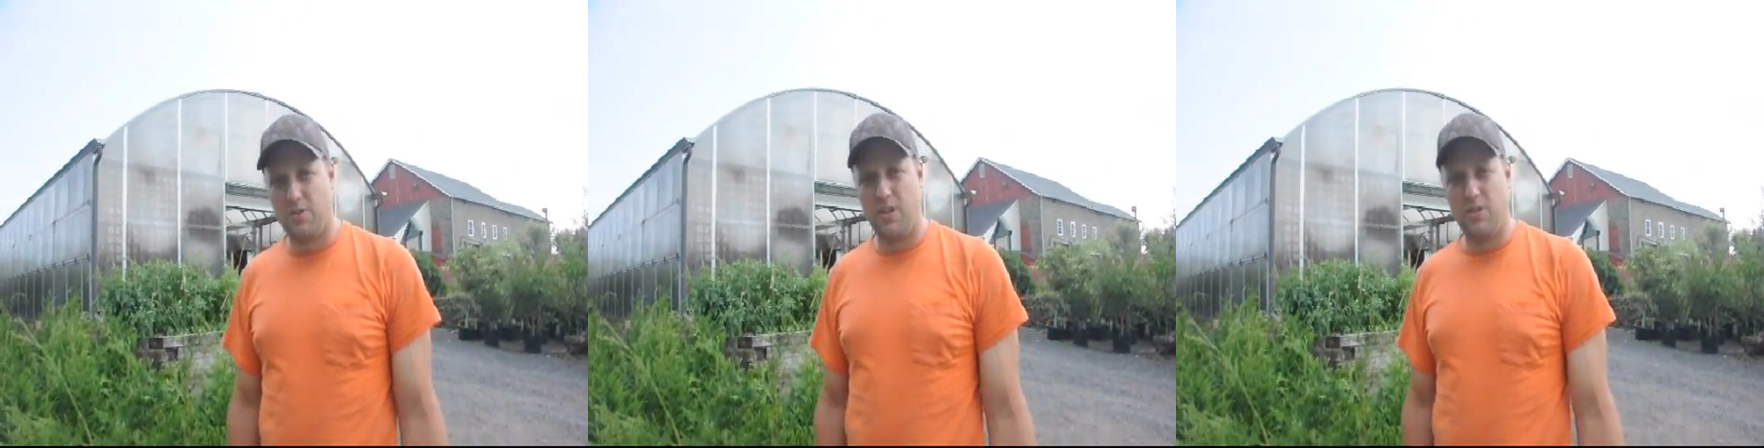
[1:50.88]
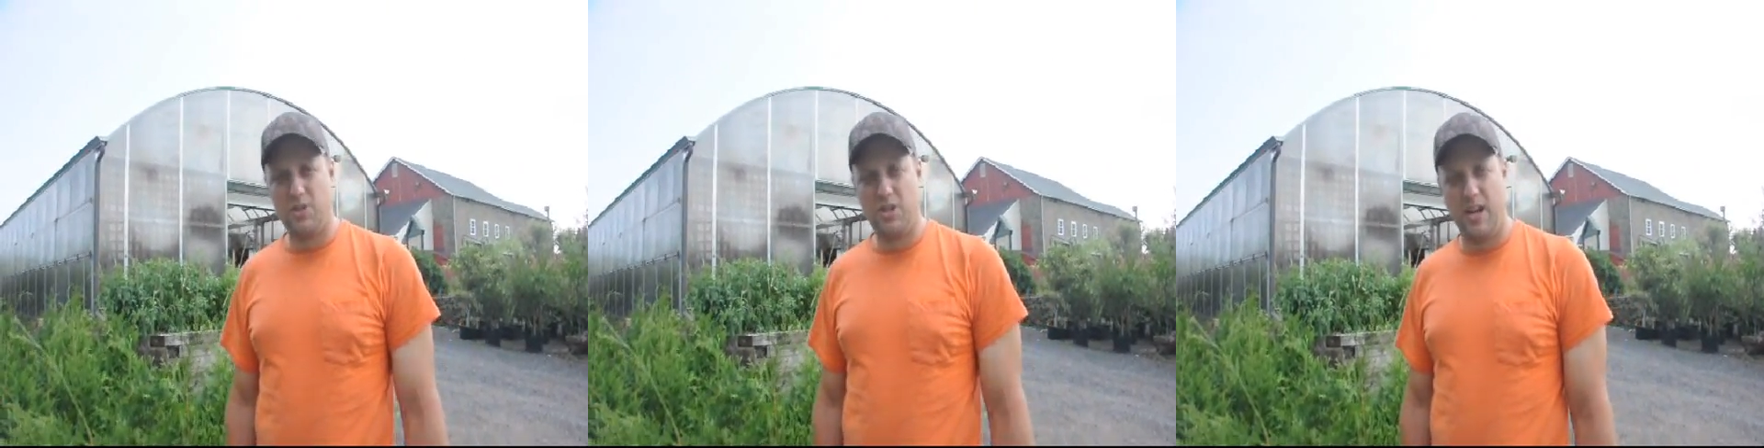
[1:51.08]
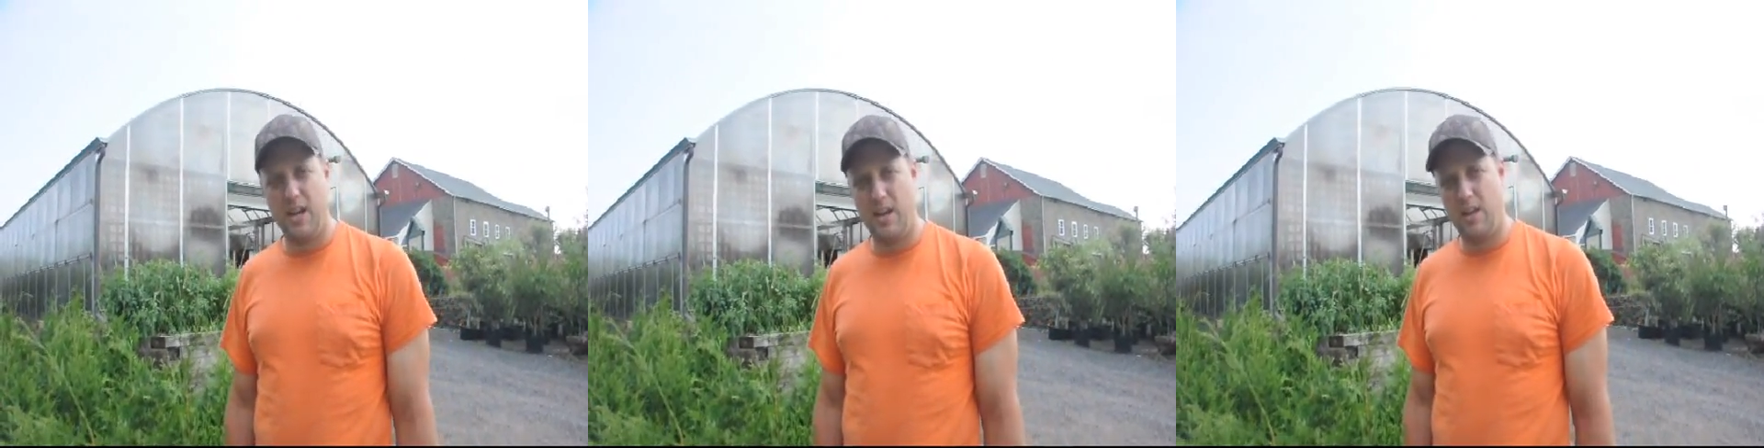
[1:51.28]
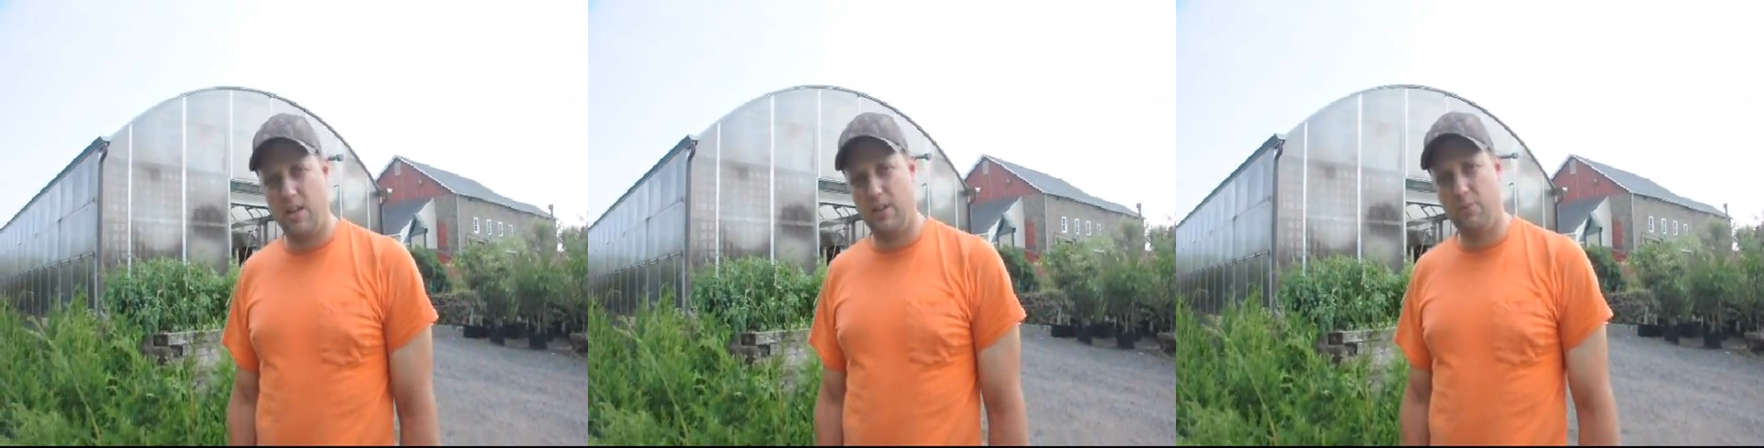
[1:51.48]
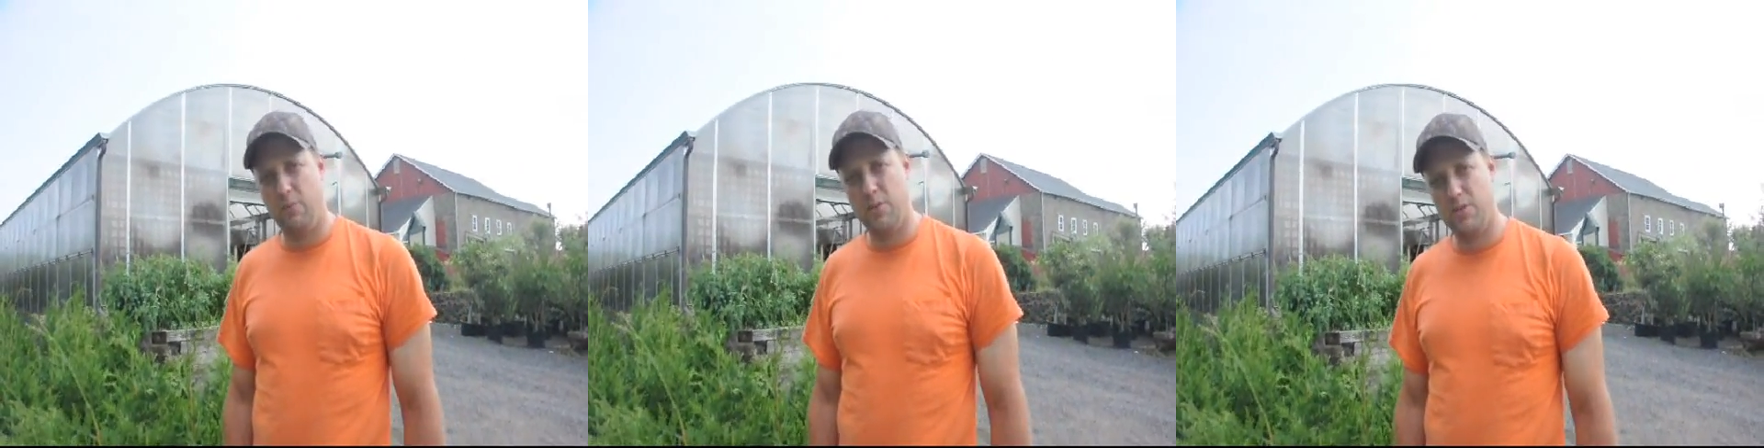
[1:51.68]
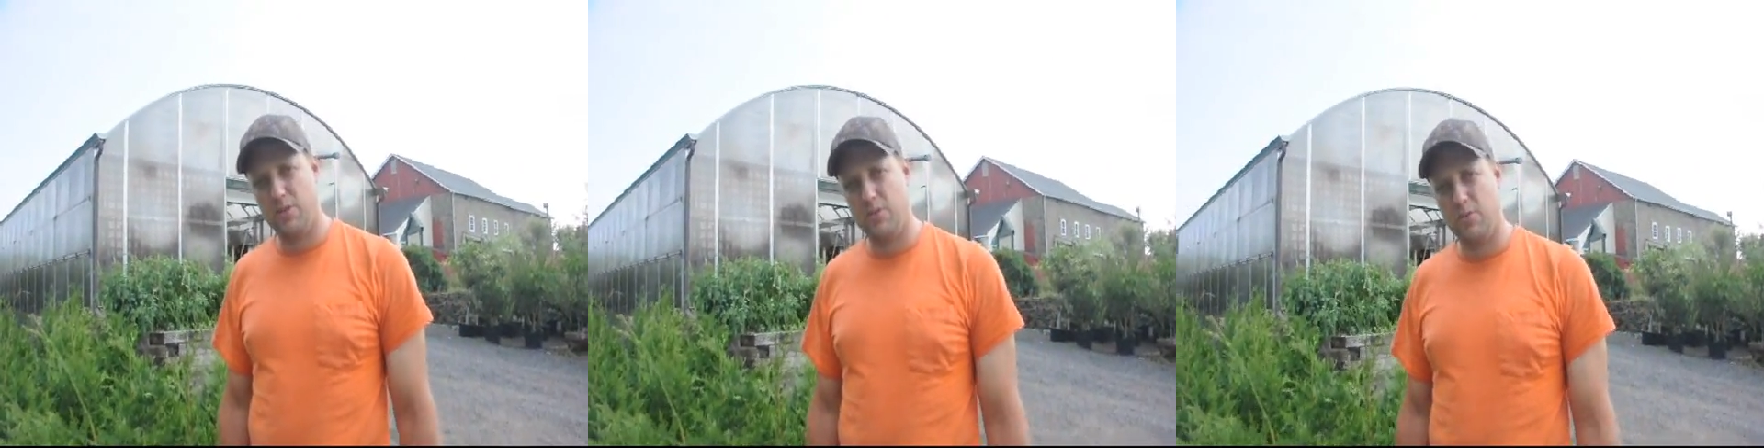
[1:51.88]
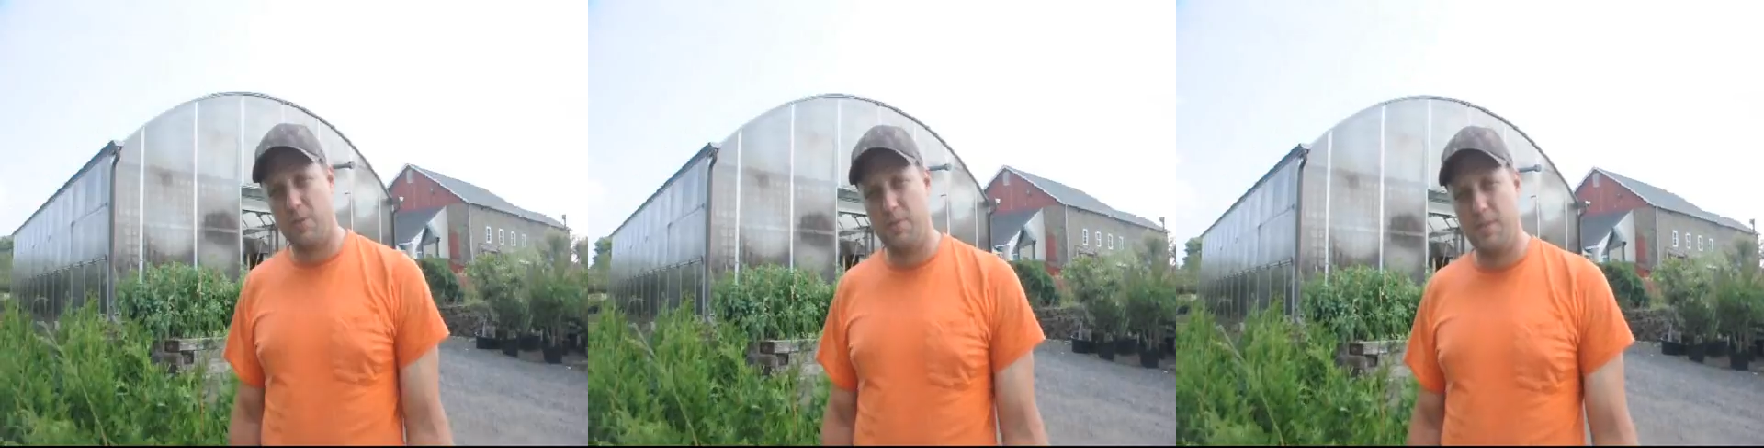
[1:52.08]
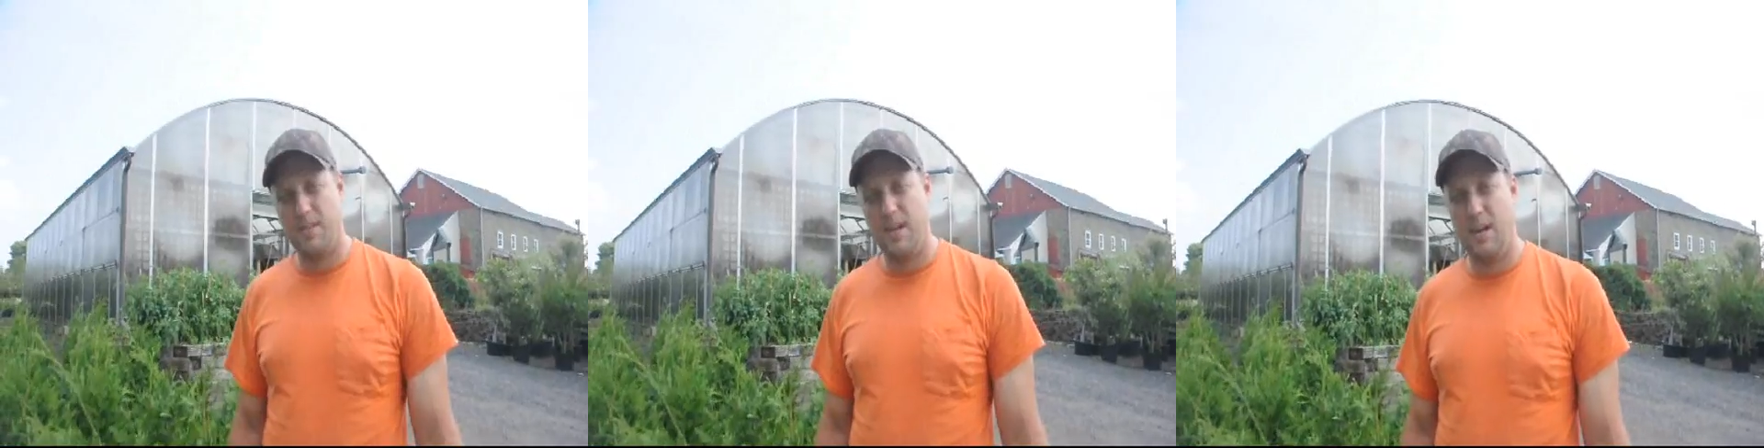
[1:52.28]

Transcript: green giant and you wish to trim it